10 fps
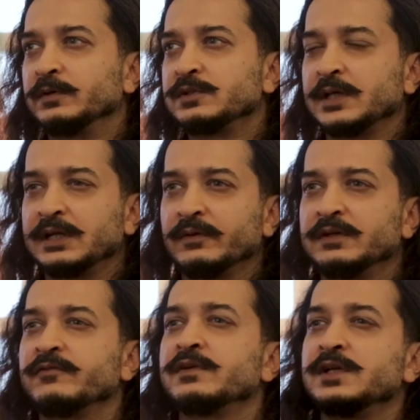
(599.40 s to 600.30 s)
studying with
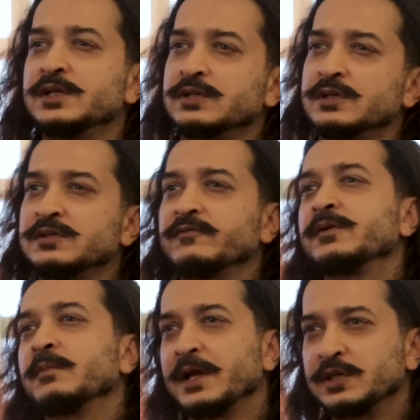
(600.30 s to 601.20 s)
different teachers,
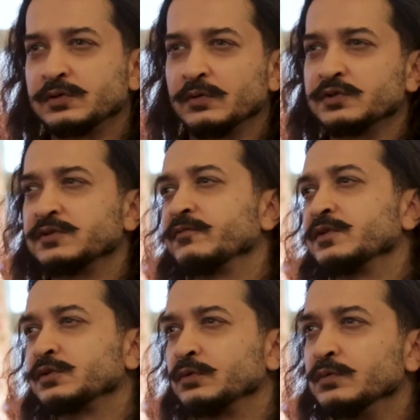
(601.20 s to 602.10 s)
different maestros,
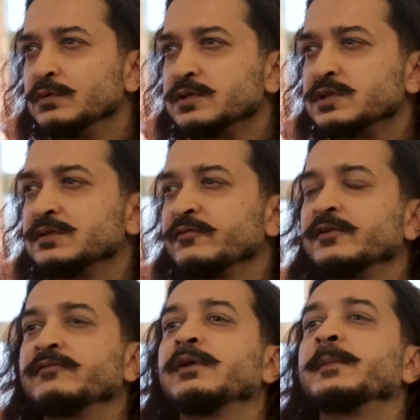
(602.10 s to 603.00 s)
different schools,
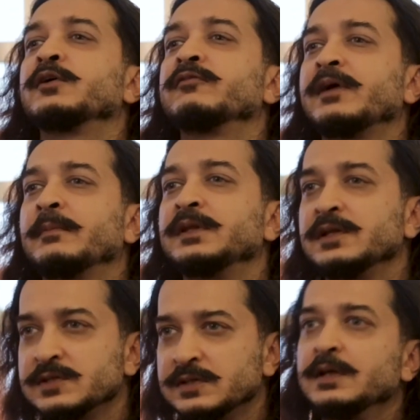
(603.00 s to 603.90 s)
different flamenco
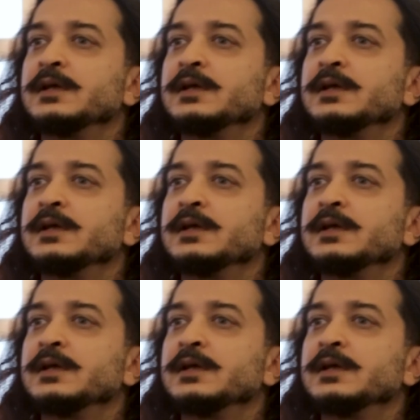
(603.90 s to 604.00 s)
families.